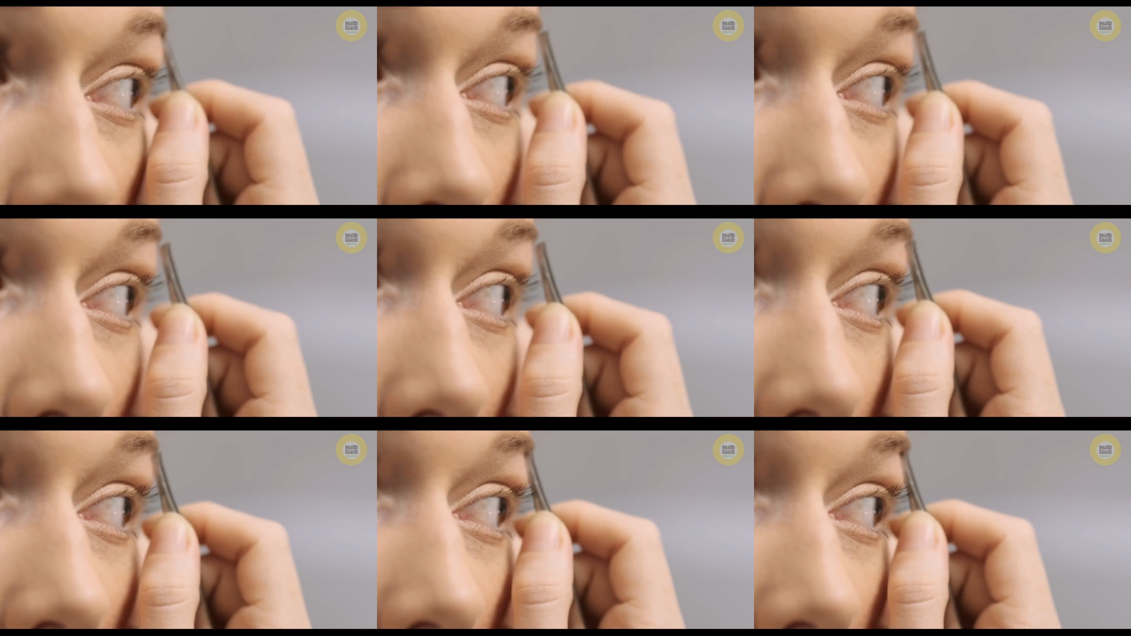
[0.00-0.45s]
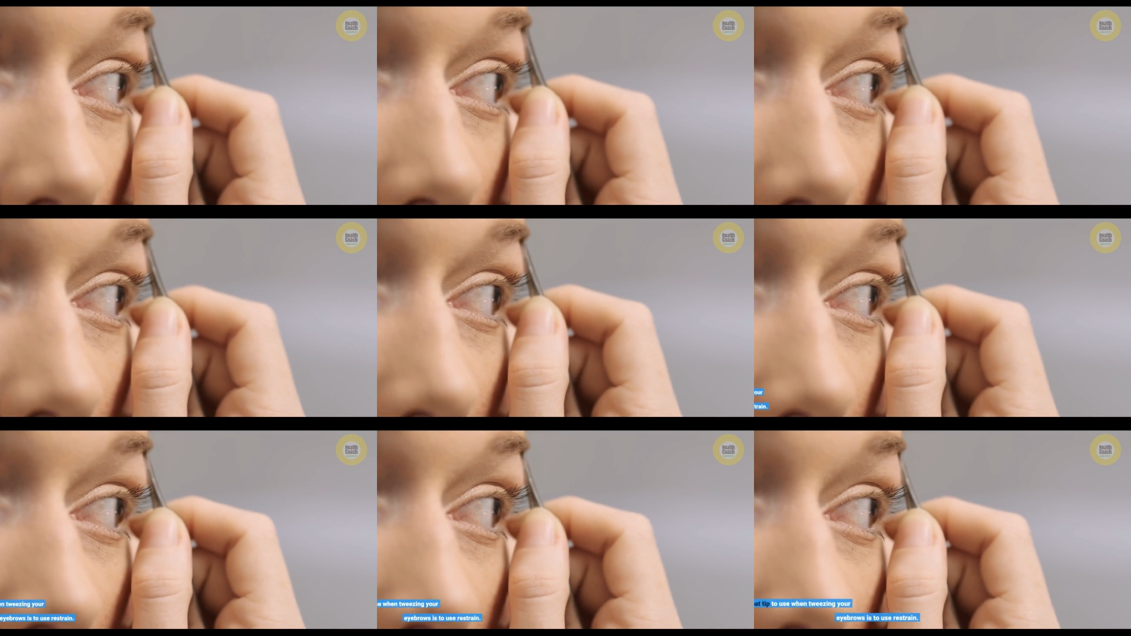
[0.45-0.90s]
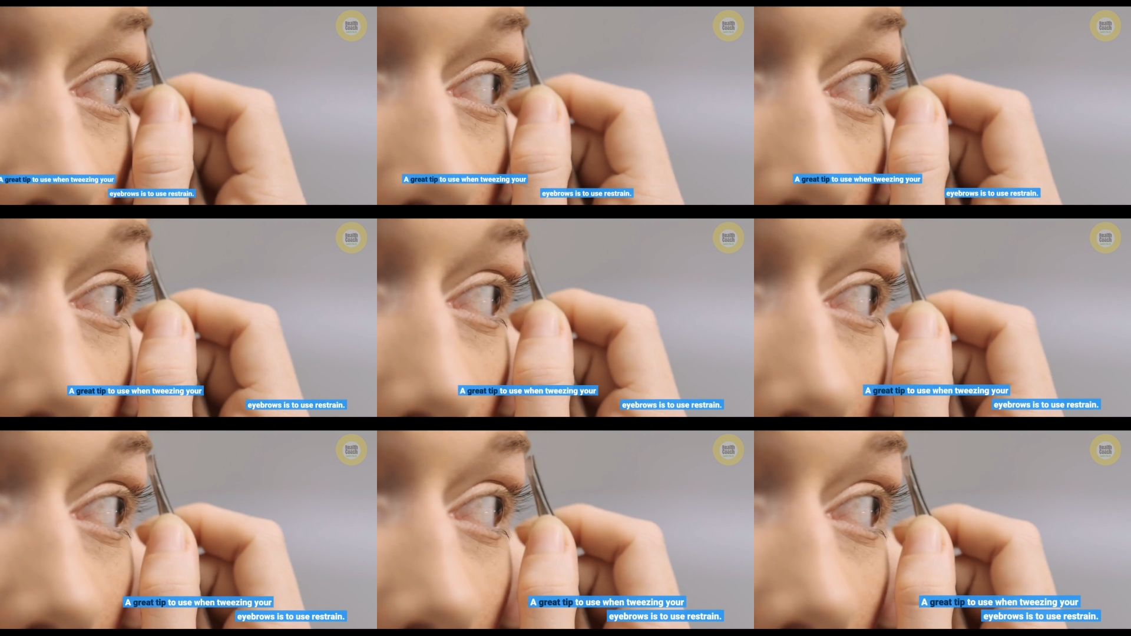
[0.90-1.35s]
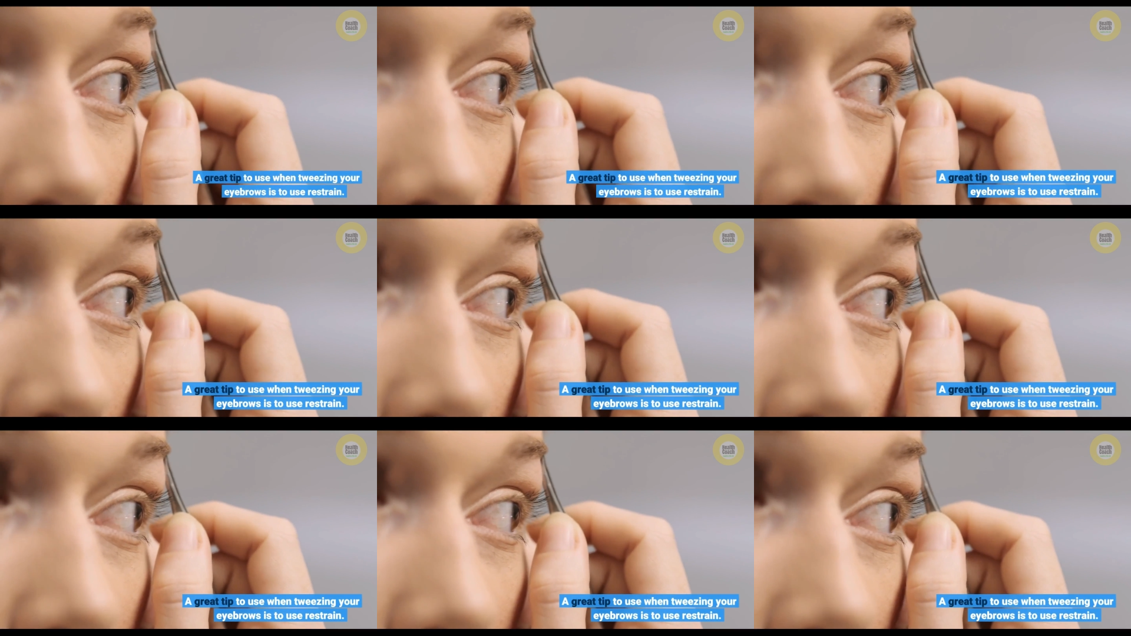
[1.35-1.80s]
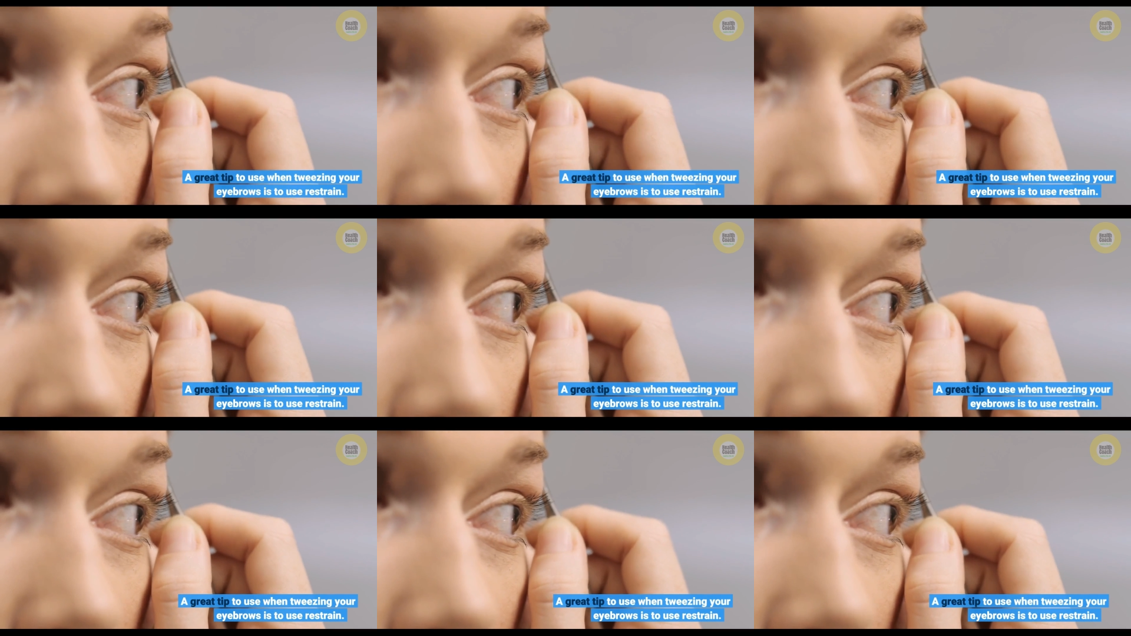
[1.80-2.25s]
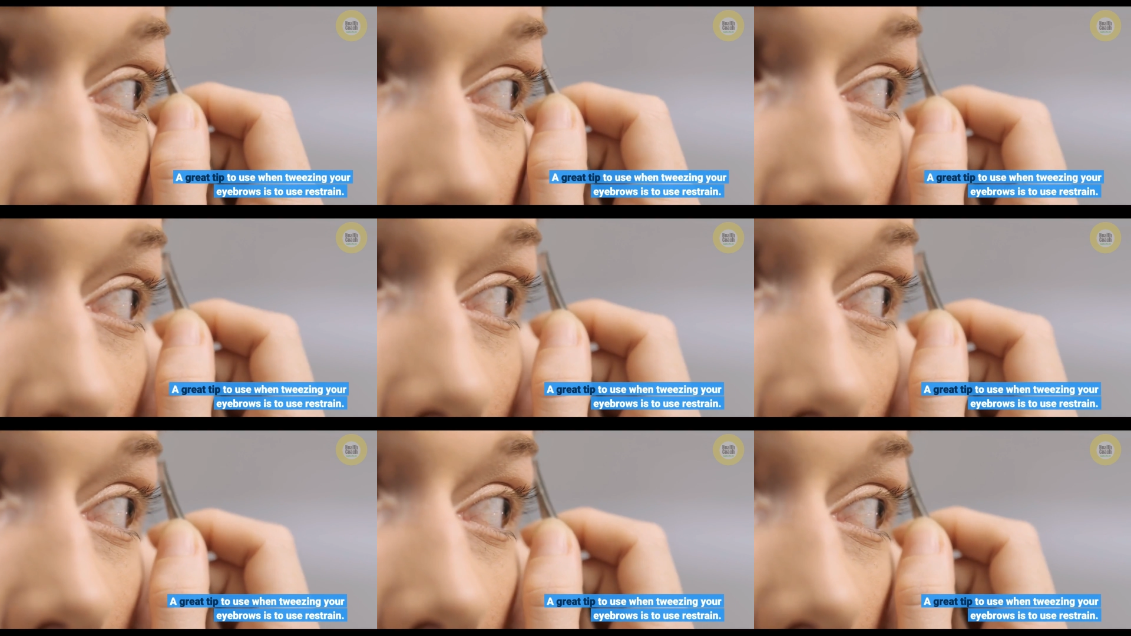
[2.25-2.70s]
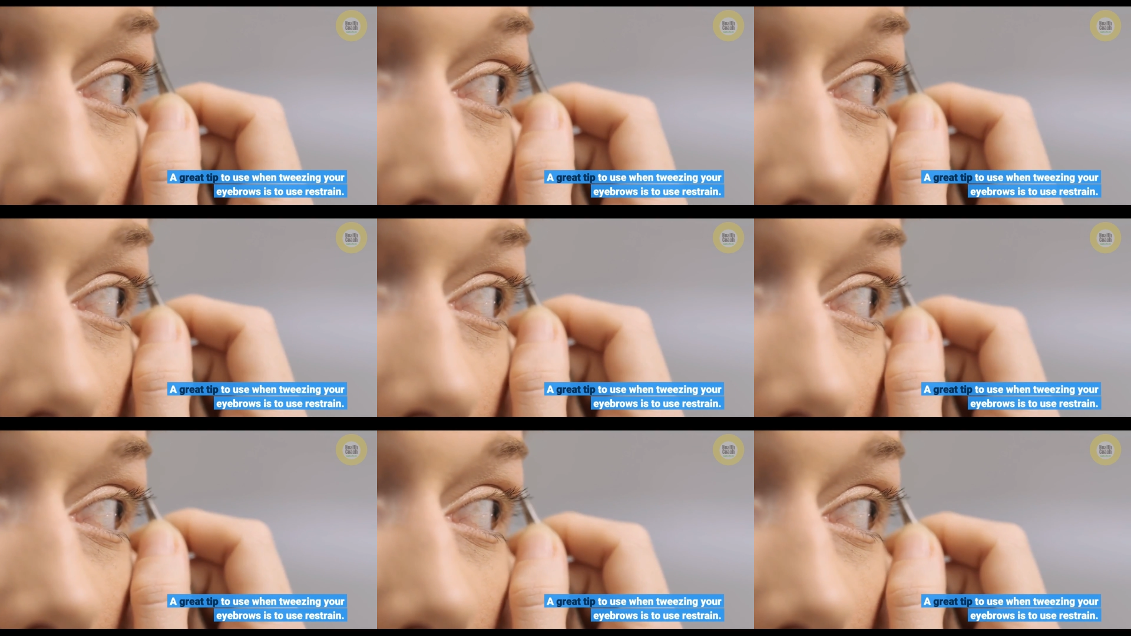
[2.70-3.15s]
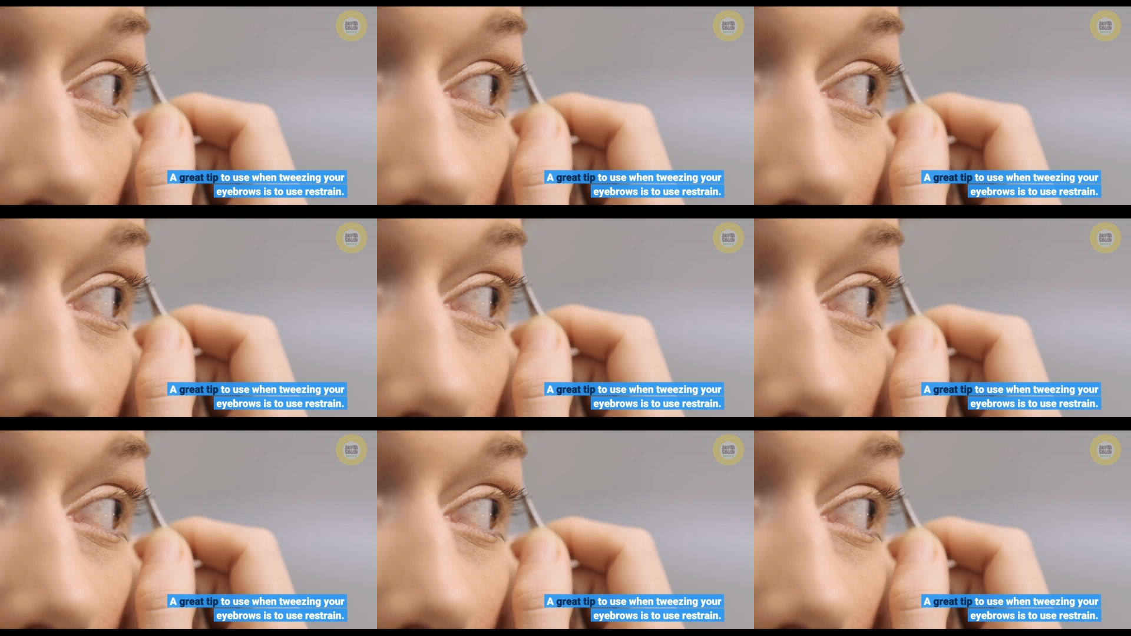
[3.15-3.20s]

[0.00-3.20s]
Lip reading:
(no speaker visible)